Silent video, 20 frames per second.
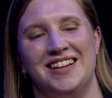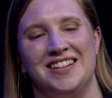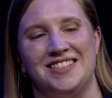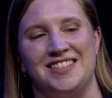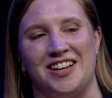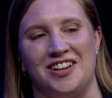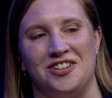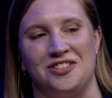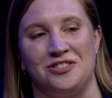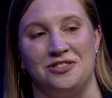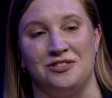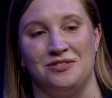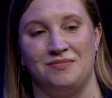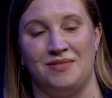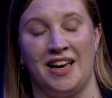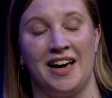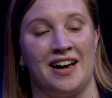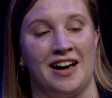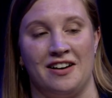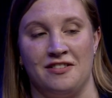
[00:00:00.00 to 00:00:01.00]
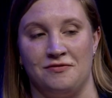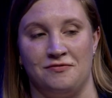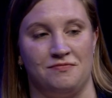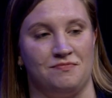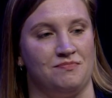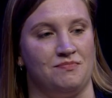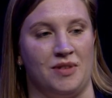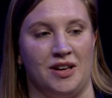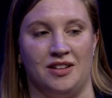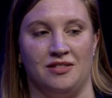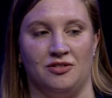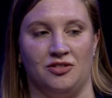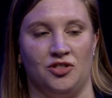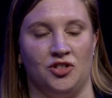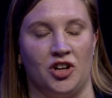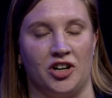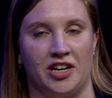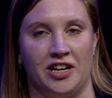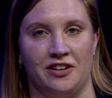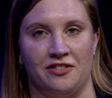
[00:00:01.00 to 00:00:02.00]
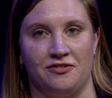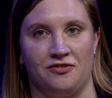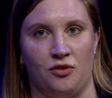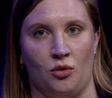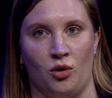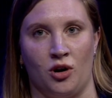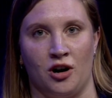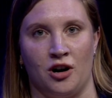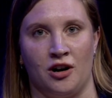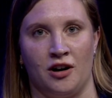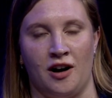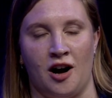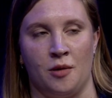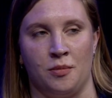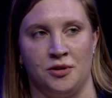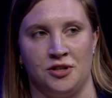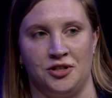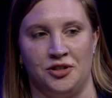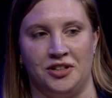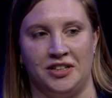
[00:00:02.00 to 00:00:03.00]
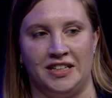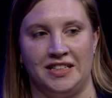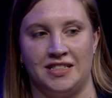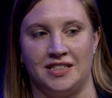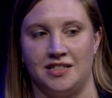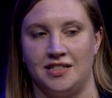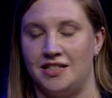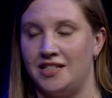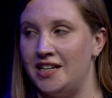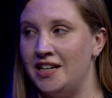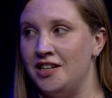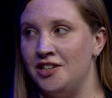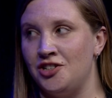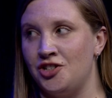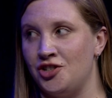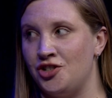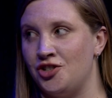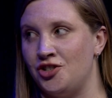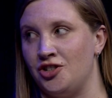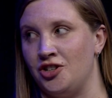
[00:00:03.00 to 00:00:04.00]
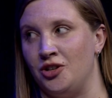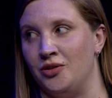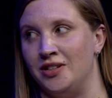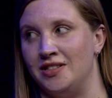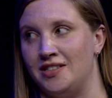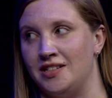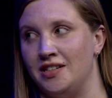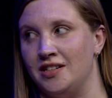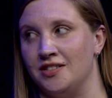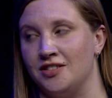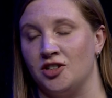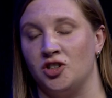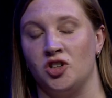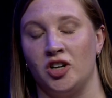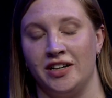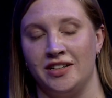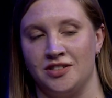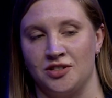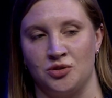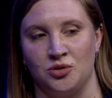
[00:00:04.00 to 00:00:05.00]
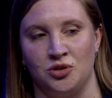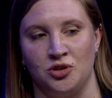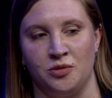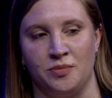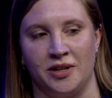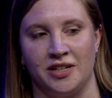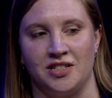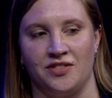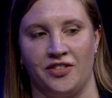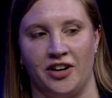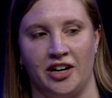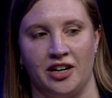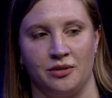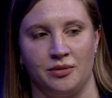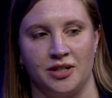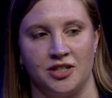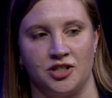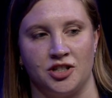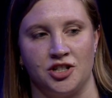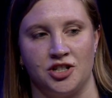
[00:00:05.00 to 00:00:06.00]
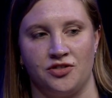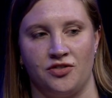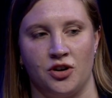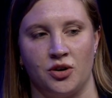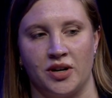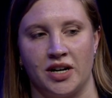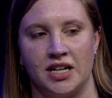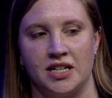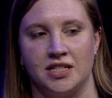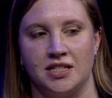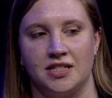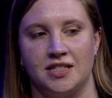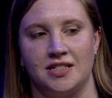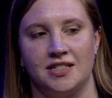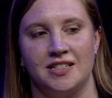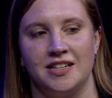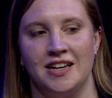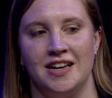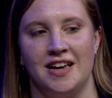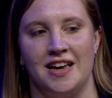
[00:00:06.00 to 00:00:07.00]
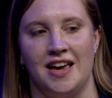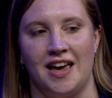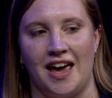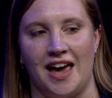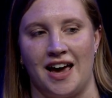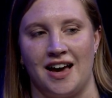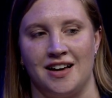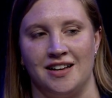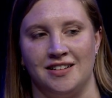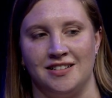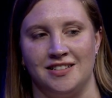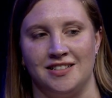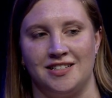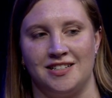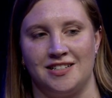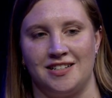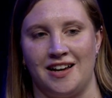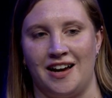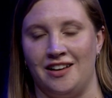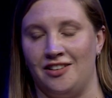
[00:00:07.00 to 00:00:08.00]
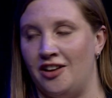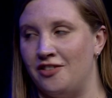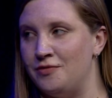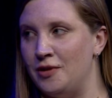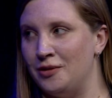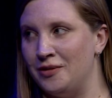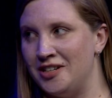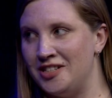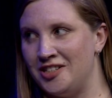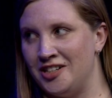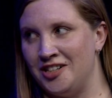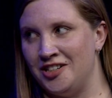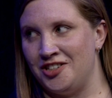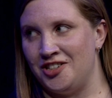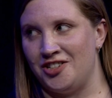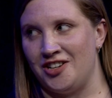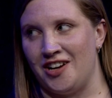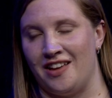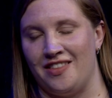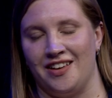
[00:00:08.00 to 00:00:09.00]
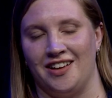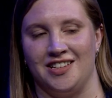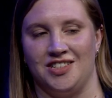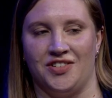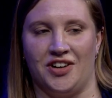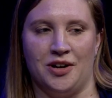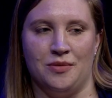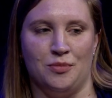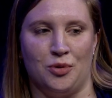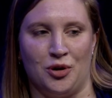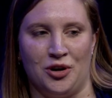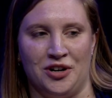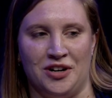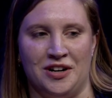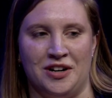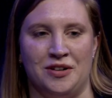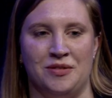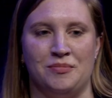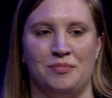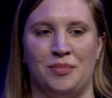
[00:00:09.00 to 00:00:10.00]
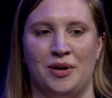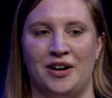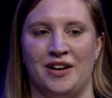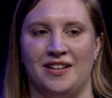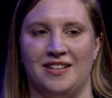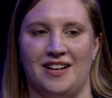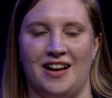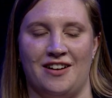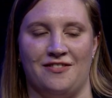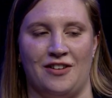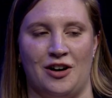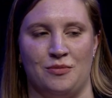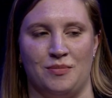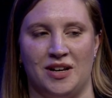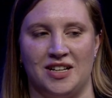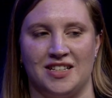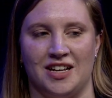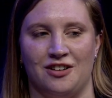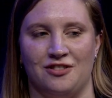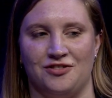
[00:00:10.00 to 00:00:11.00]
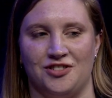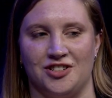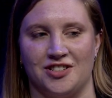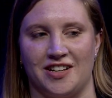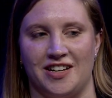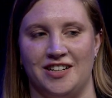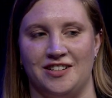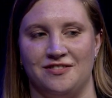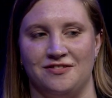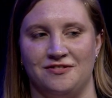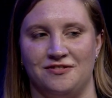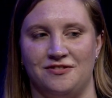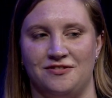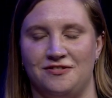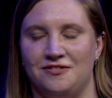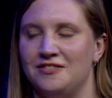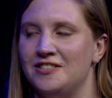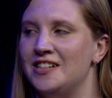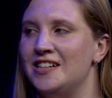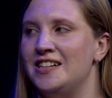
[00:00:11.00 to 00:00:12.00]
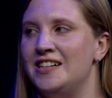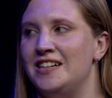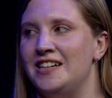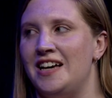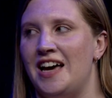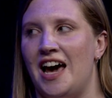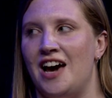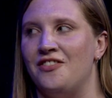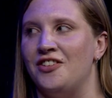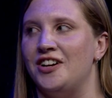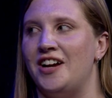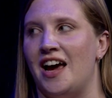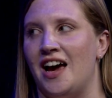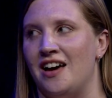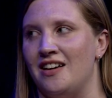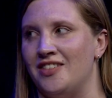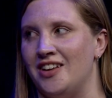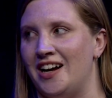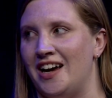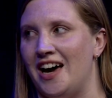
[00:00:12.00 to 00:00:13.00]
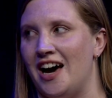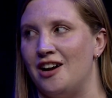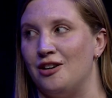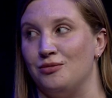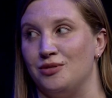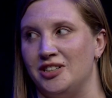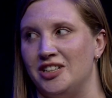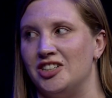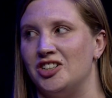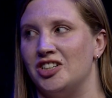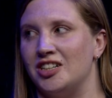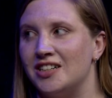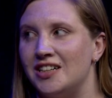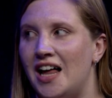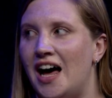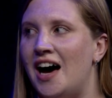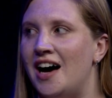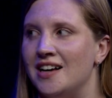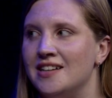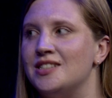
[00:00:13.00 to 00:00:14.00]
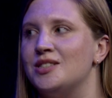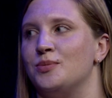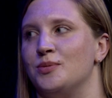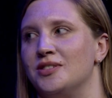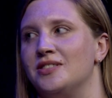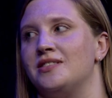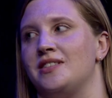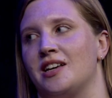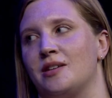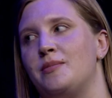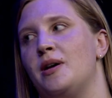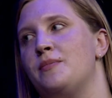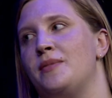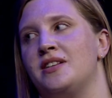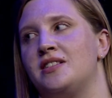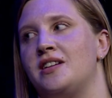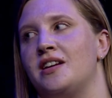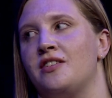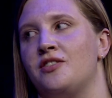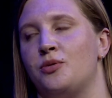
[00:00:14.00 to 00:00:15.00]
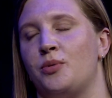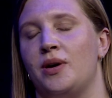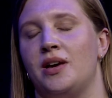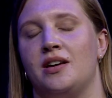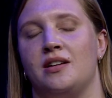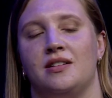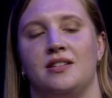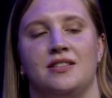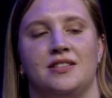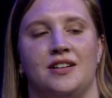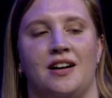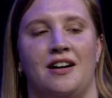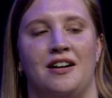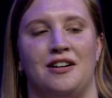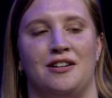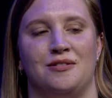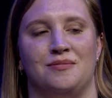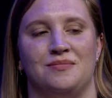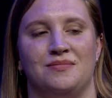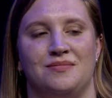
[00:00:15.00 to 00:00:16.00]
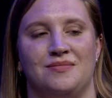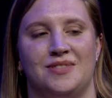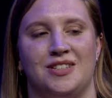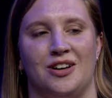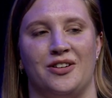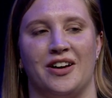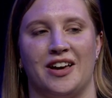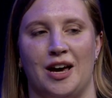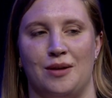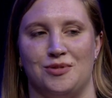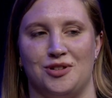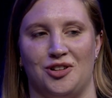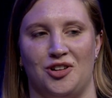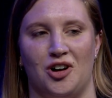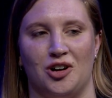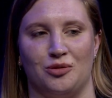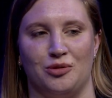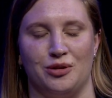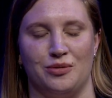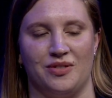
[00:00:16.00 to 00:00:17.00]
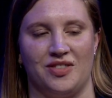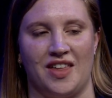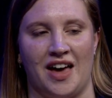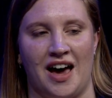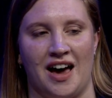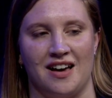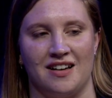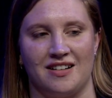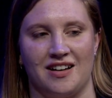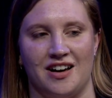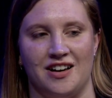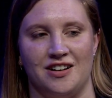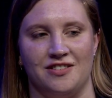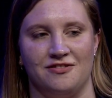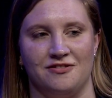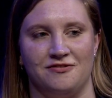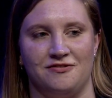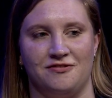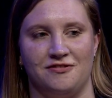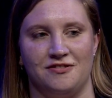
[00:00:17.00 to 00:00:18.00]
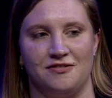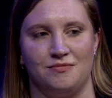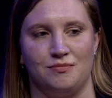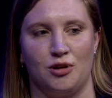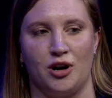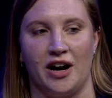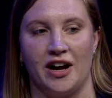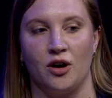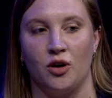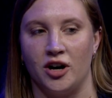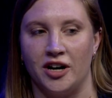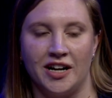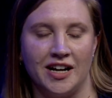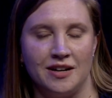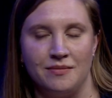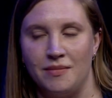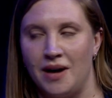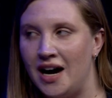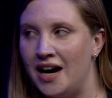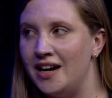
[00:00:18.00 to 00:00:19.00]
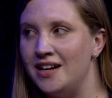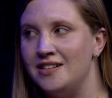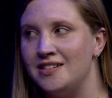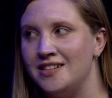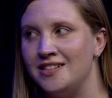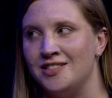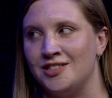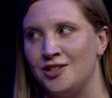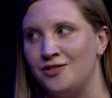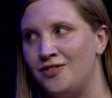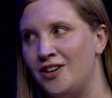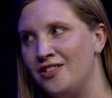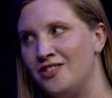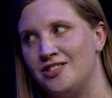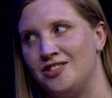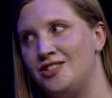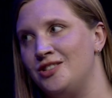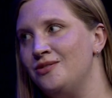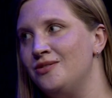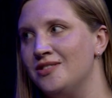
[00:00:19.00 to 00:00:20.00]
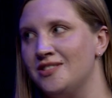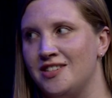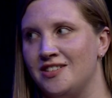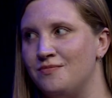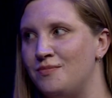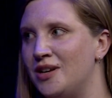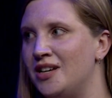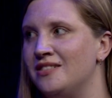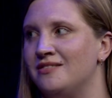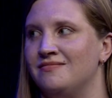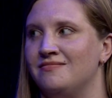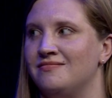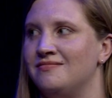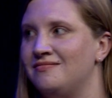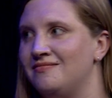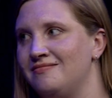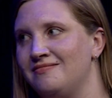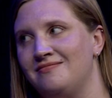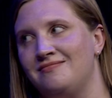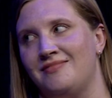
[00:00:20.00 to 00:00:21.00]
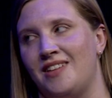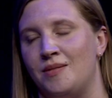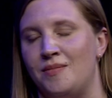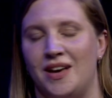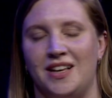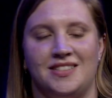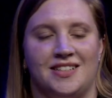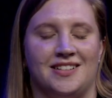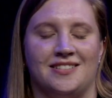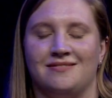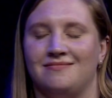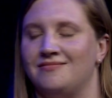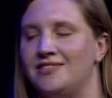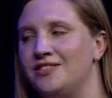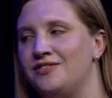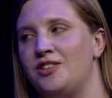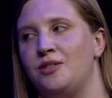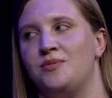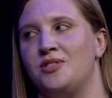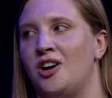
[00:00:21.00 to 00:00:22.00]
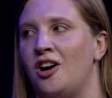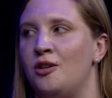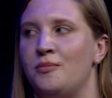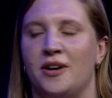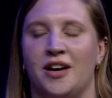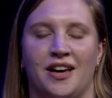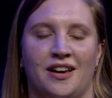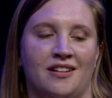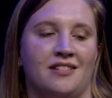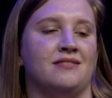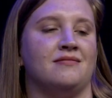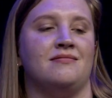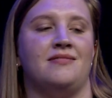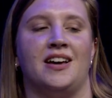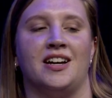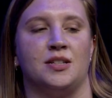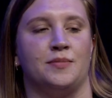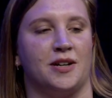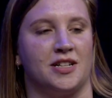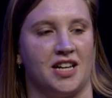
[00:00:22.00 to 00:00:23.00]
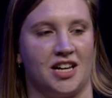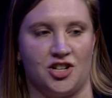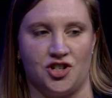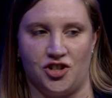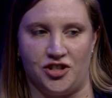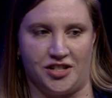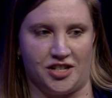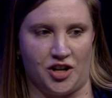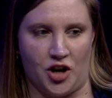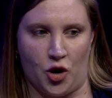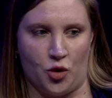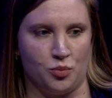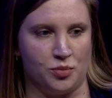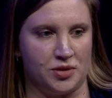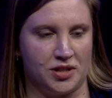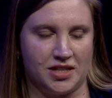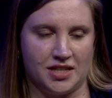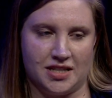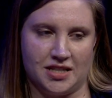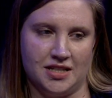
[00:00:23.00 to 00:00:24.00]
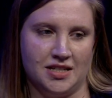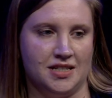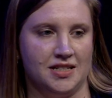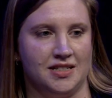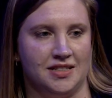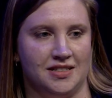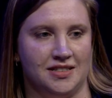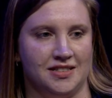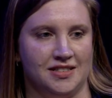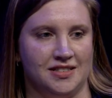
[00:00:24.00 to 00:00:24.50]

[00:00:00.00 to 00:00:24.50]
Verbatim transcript: So yeah, I've been looking for opportunities to teach. Mm-hmm. UNC is a great school, but it's very research focused, and I love my research. Mm-hmm. I think it's very important, but I found myself just kind of every day that I had a really good class was like my best day of the week. So I came to Longwood with that kind of priority in mind, and so far the students have been amazing, lived up to all my expectations and hopes. Yeah, well, I'm